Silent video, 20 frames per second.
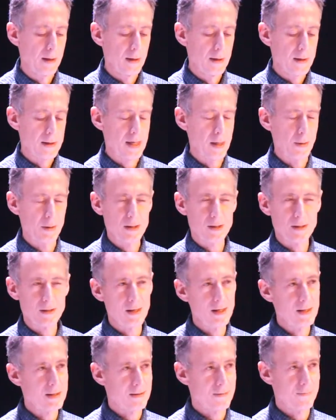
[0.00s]
So
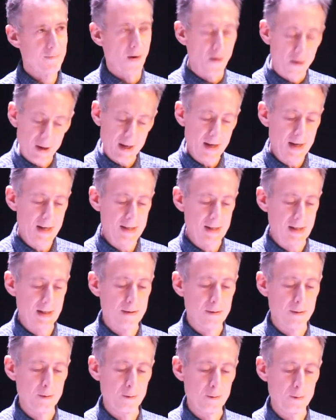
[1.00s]
it's very easy
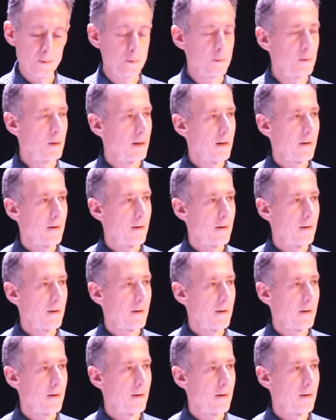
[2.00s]
to